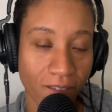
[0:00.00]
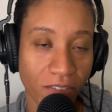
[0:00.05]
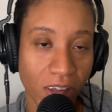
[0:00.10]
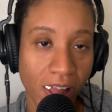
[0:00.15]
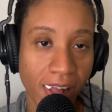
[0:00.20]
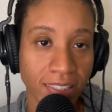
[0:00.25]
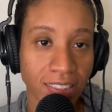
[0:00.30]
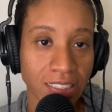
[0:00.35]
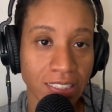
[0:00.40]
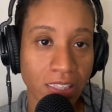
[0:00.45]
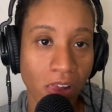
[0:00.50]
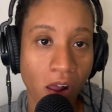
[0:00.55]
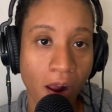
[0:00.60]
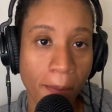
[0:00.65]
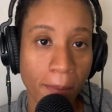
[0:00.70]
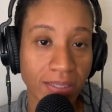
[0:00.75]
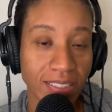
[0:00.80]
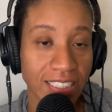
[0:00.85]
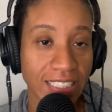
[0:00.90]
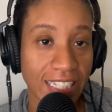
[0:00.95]

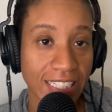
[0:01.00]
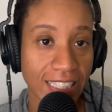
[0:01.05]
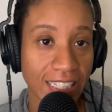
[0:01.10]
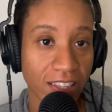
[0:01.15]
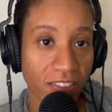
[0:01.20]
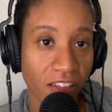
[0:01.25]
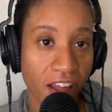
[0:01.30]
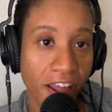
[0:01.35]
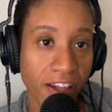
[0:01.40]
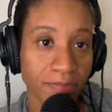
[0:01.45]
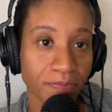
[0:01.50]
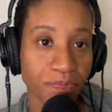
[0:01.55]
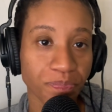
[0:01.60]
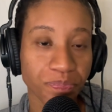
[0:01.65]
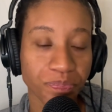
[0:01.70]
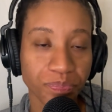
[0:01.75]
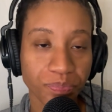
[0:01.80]
But see, that's the thing.